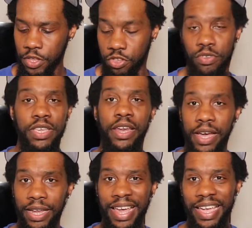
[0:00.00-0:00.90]
Union
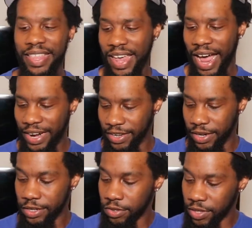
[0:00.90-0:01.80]
L A, that idea
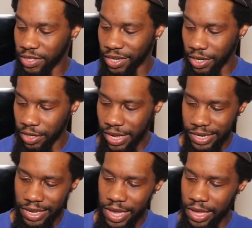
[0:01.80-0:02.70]
to do the tongue
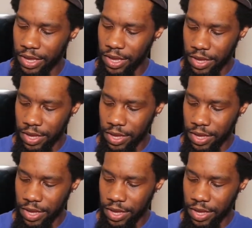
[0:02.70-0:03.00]
like that.